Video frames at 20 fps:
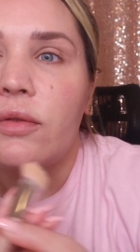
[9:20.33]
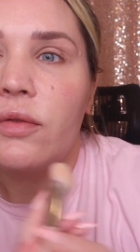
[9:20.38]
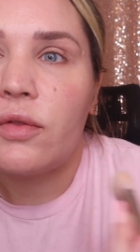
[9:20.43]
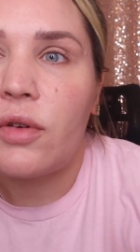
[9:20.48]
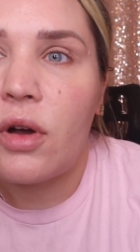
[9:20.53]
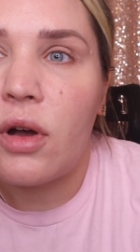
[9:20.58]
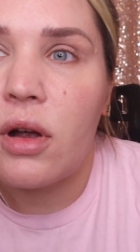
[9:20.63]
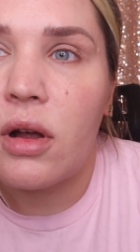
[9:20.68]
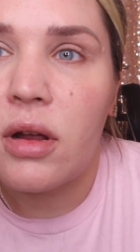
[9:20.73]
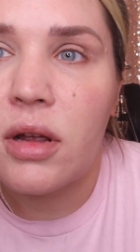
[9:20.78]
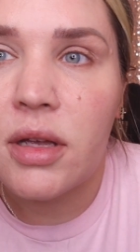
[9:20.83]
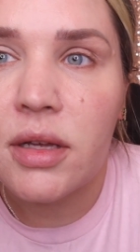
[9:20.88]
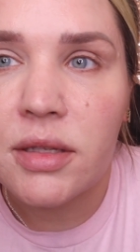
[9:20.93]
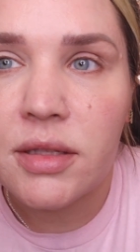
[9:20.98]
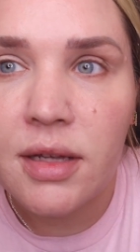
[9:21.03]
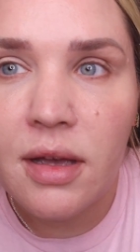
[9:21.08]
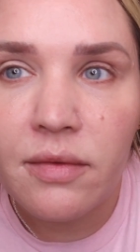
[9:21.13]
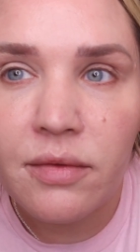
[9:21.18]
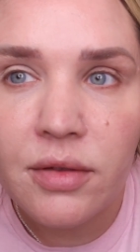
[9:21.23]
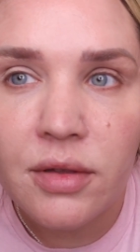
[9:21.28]
far, it
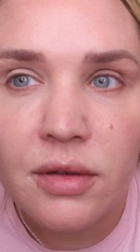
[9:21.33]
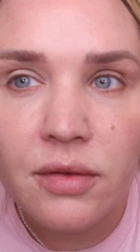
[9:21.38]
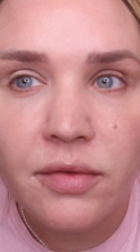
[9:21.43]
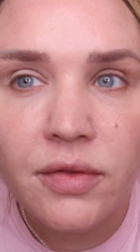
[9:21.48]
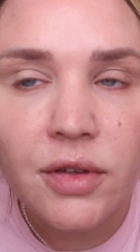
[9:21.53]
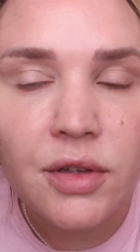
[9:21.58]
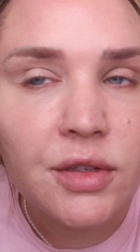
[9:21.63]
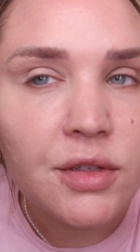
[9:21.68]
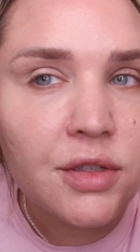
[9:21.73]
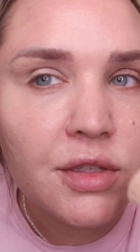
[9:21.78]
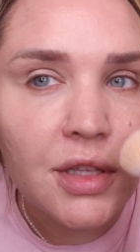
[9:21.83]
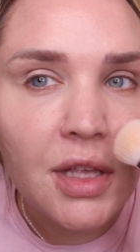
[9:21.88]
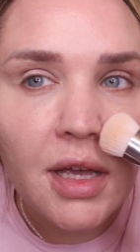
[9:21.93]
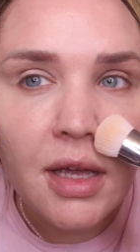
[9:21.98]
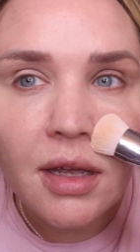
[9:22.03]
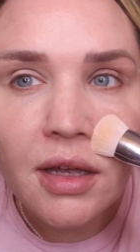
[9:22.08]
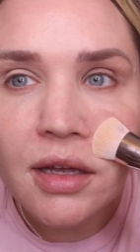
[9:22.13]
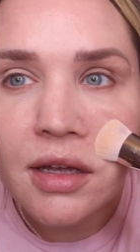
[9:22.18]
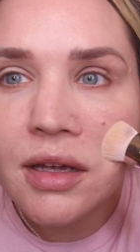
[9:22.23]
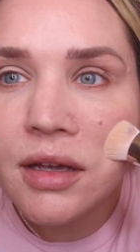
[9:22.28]
definitely feels
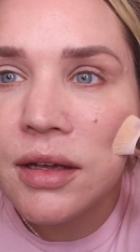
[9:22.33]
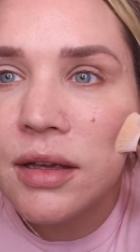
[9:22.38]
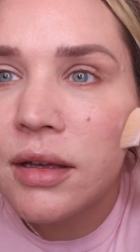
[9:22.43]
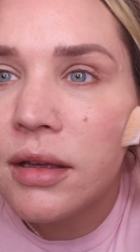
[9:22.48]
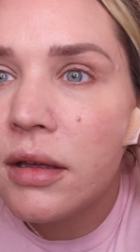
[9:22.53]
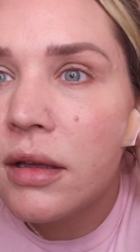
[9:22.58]
like